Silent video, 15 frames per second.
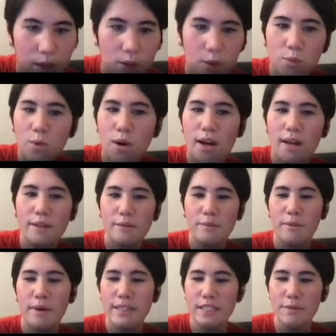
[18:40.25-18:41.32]
What
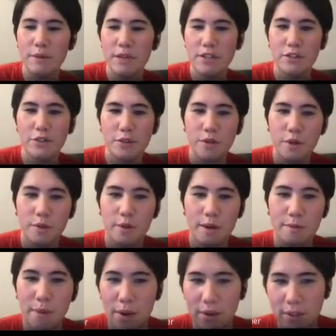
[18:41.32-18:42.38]
must be true
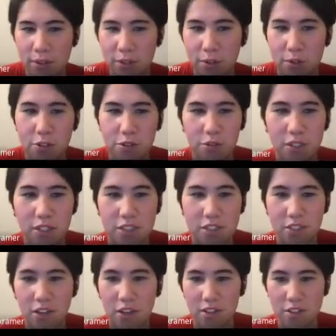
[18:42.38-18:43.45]
about a neutrally
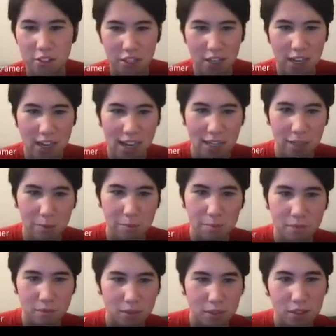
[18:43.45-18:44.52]
charged atom?
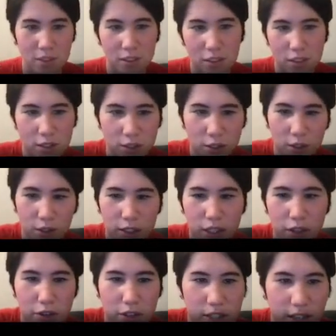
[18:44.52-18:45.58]
So you can
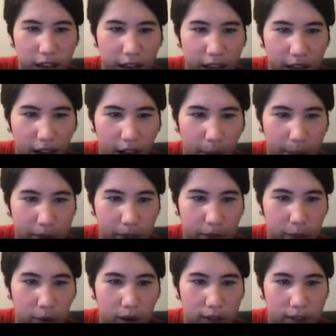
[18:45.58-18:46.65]
either say
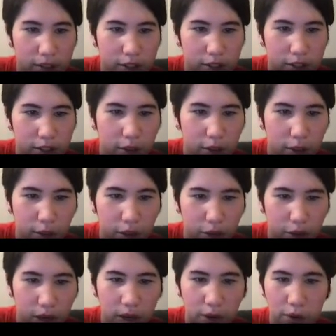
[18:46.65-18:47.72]
option 1,
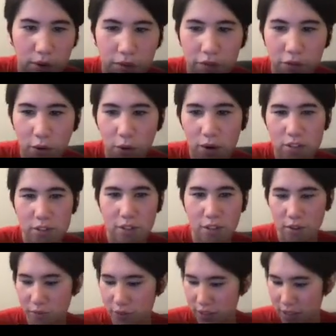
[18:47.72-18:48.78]
2, 3, or 4.
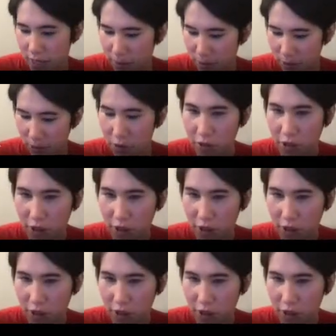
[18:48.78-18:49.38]
So you don't have to type the whole